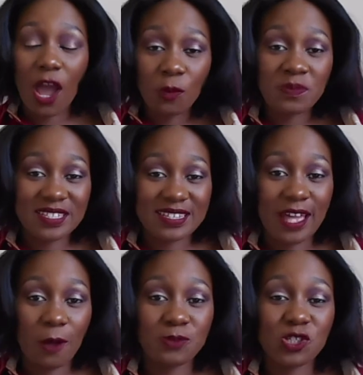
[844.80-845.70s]
hope this has
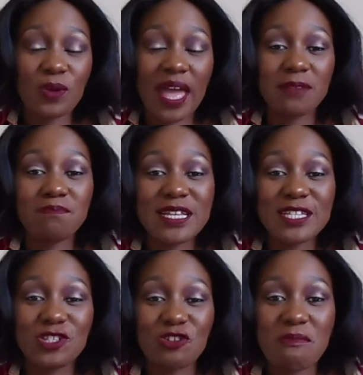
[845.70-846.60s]
helped you, and
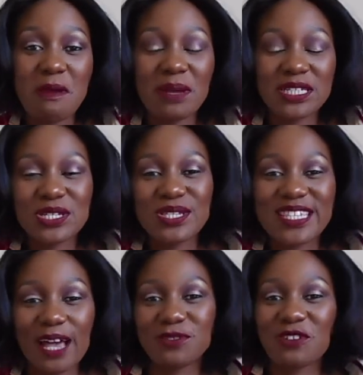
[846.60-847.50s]
please do remember to
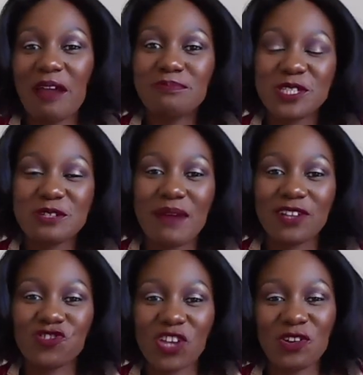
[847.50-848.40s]
subscribe to
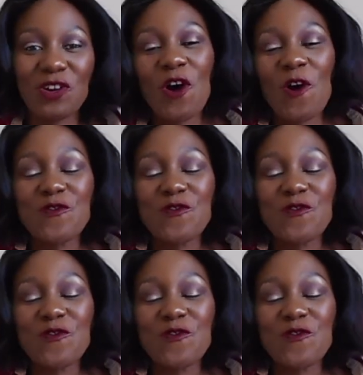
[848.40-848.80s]
my channel.